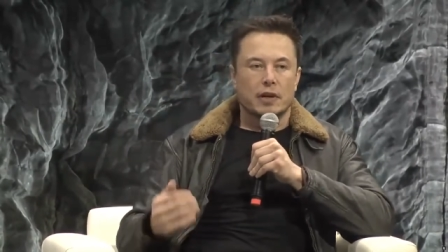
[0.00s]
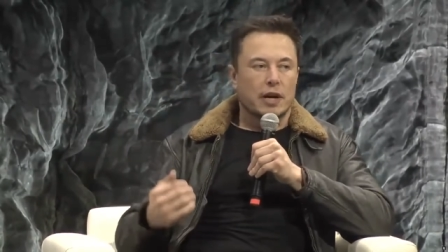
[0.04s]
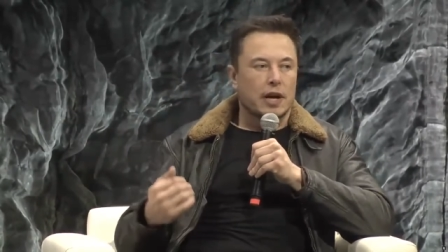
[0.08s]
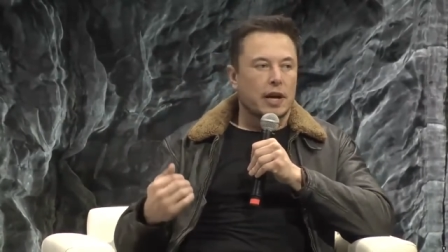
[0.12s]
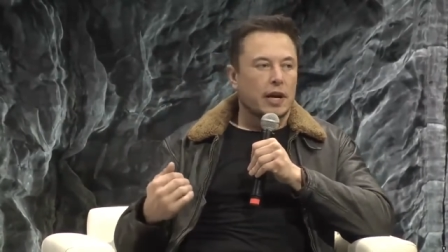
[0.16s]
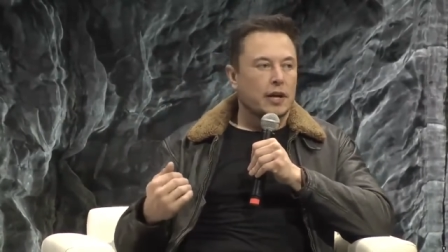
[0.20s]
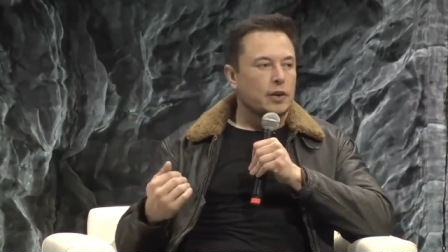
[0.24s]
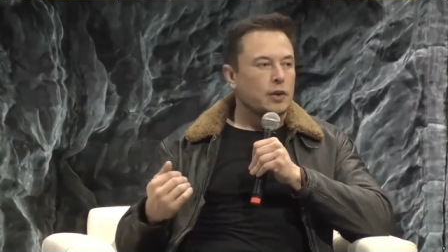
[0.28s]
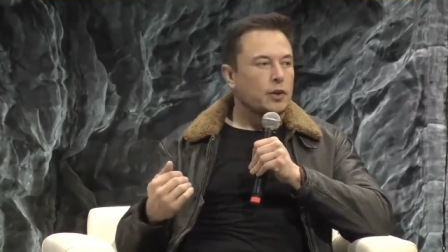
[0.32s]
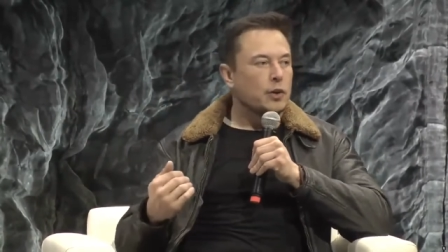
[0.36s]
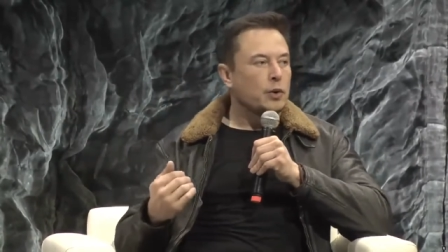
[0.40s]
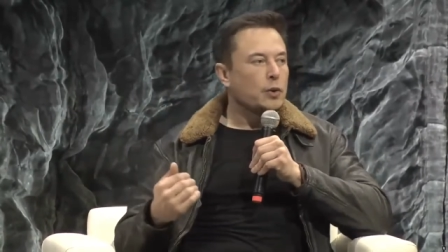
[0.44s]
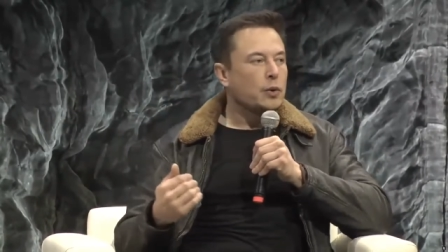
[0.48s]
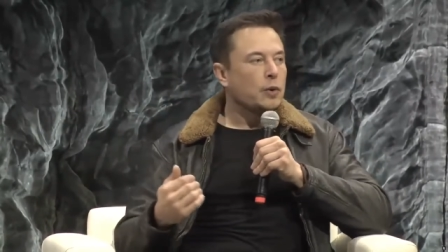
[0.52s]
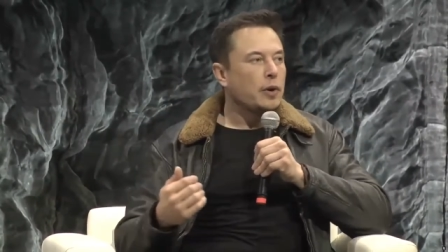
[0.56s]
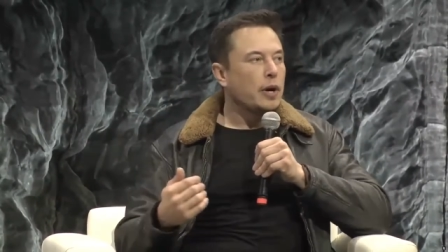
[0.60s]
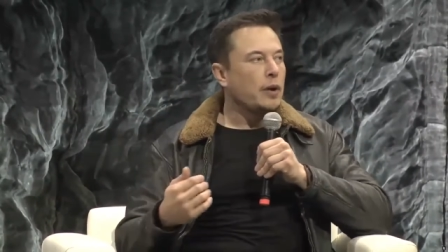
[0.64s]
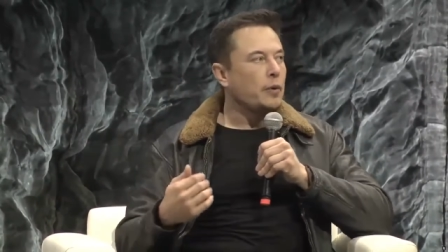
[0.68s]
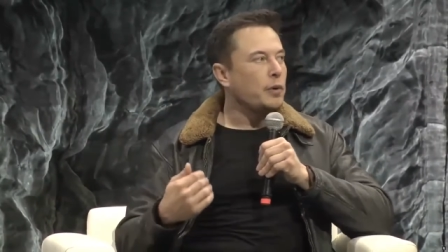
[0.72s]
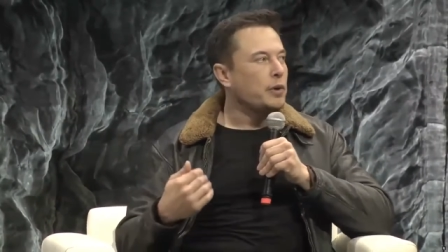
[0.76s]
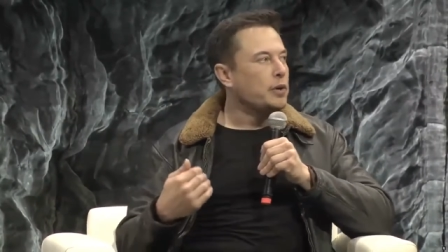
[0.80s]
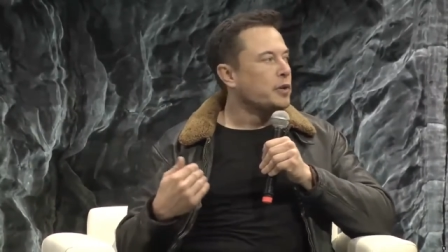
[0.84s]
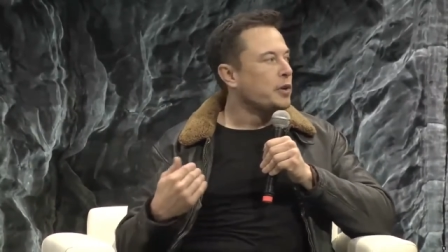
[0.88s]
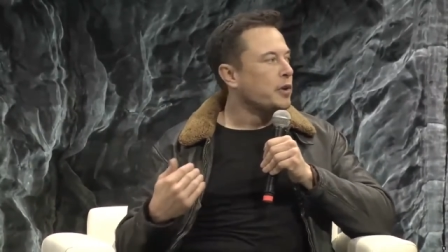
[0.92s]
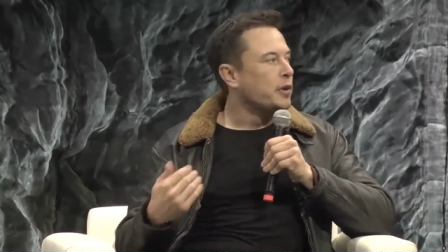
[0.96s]
and do a
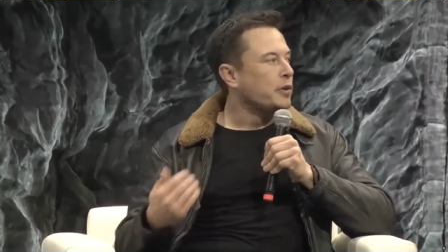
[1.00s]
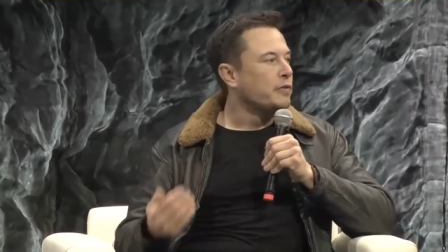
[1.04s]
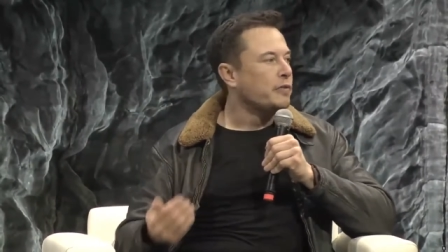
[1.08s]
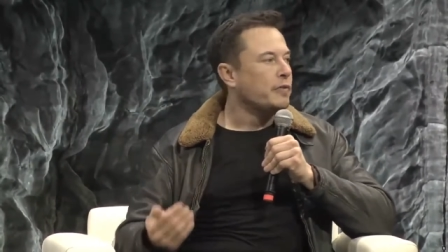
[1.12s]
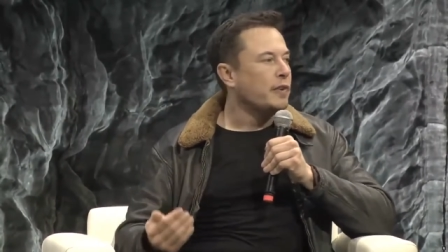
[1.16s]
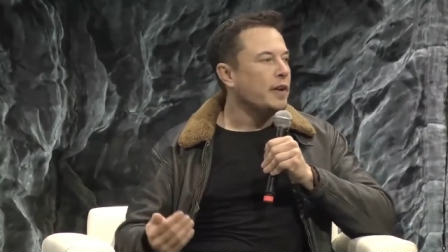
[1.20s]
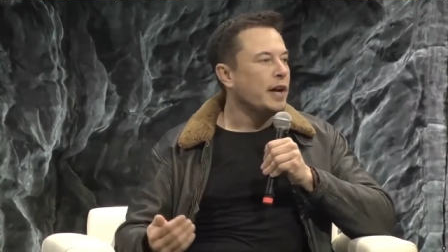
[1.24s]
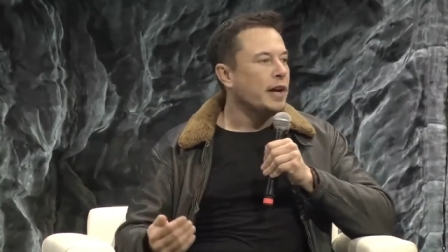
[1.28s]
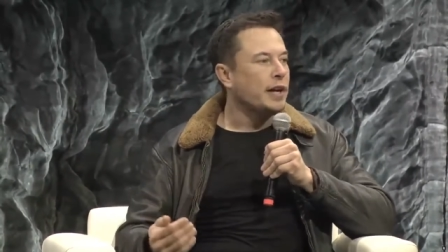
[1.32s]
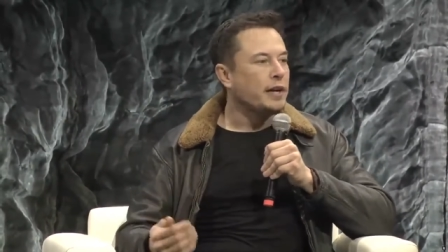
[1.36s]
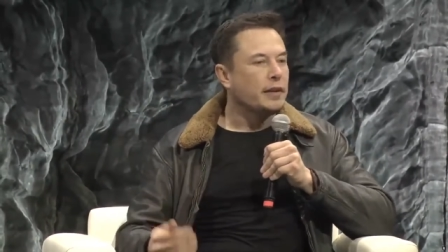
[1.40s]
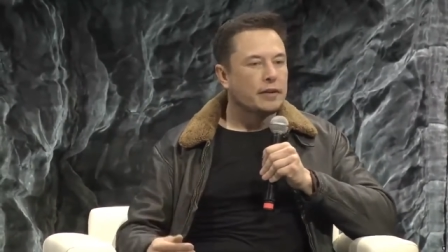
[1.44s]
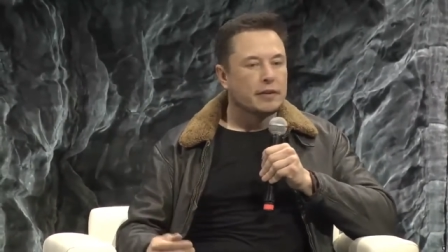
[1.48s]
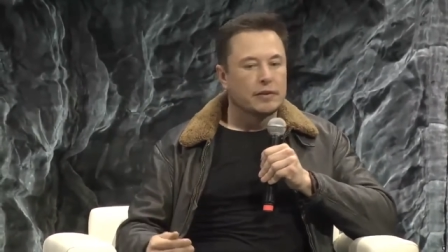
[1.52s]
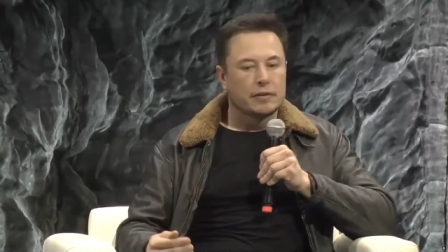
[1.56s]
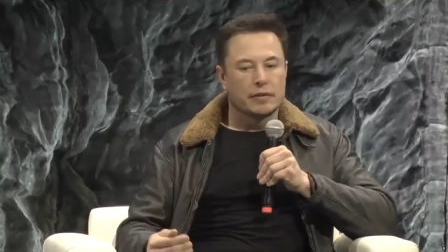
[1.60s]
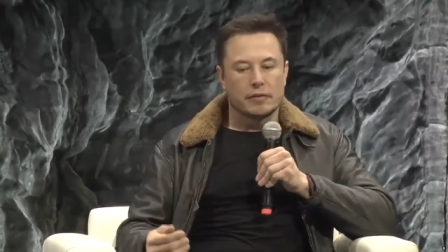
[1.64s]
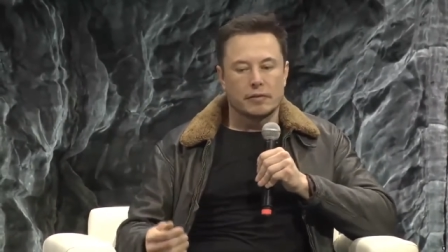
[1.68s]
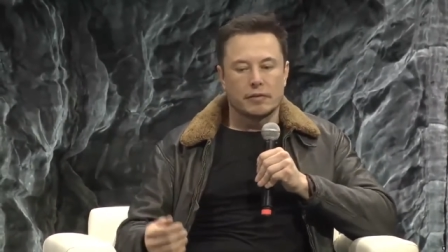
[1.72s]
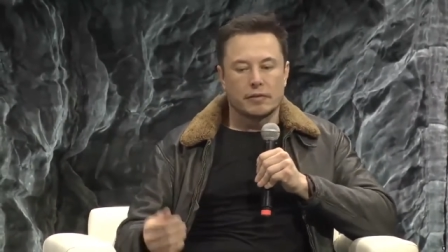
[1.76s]
return flight